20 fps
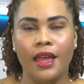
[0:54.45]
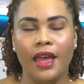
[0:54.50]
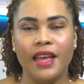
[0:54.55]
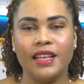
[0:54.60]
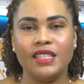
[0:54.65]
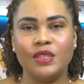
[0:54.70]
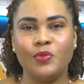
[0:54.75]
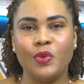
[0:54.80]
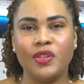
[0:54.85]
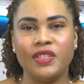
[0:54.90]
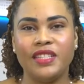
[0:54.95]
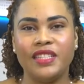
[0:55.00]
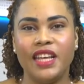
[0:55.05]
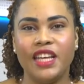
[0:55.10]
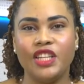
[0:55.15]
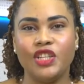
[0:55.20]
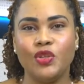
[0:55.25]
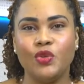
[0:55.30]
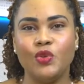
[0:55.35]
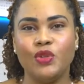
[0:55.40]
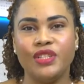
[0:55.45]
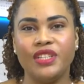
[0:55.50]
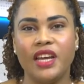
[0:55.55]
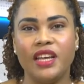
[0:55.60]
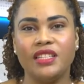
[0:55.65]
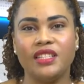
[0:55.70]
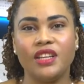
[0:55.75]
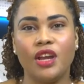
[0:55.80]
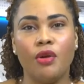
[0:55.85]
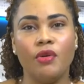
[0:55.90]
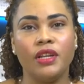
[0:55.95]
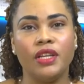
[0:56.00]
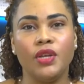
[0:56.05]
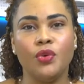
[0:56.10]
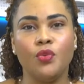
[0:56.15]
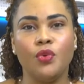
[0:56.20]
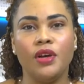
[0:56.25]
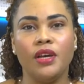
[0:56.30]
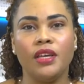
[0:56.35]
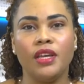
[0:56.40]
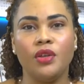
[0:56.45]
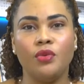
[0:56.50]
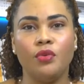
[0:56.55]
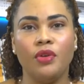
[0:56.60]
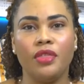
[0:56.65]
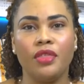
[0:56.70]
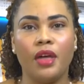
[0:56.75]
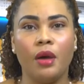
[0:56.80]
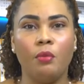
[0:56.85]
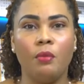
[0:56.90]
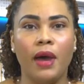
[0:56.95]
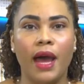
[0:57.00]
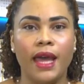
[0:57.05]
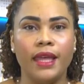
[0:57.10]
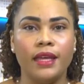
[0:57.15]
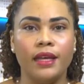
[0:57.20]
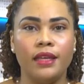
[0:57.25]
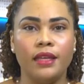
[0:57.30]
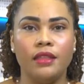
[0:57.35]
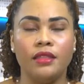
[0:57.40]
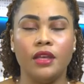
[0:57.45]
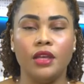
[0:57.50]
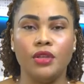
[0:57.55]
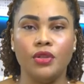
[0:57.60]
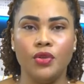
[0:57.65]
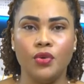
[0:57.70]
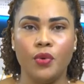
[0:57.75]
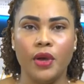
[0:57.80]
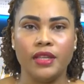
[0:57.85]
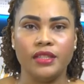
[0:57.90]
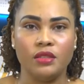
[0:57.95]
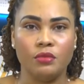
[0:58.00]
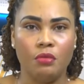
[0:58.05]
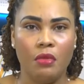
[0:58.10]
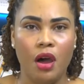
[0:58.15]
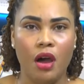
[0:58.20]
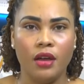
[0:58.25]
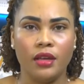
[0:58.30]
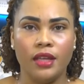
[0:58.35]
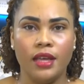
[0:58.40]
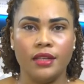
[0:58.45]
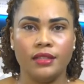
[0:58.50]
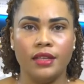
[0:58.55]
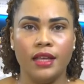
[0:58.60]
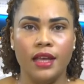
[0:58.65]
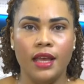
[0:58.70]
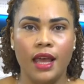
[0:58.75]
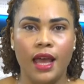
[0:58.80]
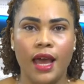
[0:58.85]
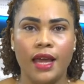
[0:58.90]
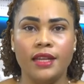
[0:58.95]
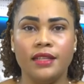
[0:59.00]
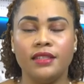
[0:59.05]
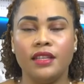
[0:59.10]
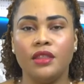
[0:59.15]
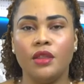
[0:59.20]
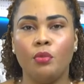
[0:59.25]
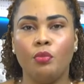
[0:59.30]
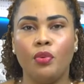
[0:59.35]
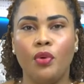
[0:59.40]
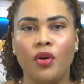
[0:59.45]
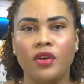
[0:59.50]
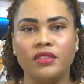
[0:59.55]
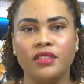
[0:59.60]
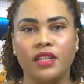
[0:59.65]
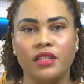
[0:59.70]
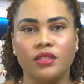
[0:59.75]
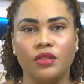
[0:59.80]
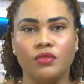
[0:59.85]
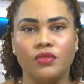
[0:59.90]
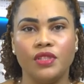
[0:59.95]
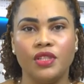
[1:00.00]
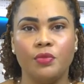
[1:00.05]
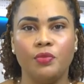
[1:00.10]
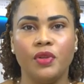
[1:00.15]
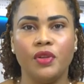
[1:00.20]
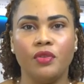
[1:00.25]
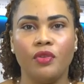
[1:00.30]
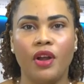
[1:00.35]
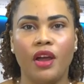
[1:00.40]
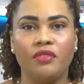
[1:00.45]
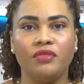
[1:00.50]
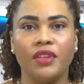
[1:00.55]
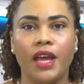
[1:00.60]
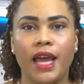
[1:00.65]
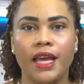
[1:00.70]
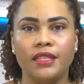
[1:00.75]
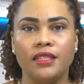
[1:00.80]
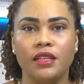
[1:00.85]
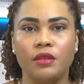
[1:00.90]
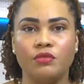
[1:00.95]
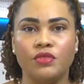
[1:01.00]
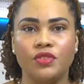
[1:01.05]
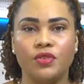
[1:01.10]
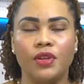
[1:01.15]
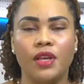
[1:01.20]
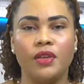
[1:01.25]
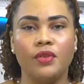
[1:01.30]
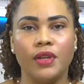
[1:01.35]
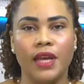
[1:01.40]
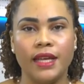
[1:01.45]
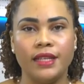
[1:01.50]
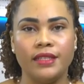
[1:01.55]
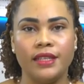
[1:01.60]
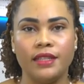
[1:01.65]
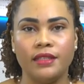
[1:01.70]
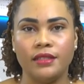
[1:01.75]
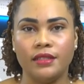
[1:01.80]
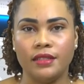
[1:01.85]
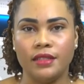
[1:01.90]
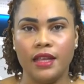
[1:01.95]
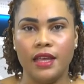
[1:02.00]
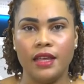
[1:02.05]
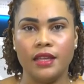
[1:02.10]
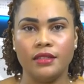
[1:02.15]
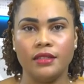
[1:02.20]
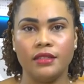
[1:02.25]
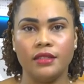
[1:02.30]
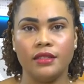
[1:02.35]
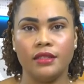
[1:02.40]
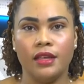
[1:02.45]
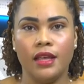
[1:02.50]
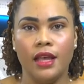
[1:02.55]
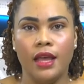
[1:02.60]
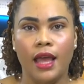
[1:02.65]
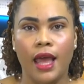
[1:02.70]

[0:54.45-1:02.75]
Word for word: Export St. Lucia is currently working with a buyer in the U.S. market and is in the process of shipping craft items to the United States.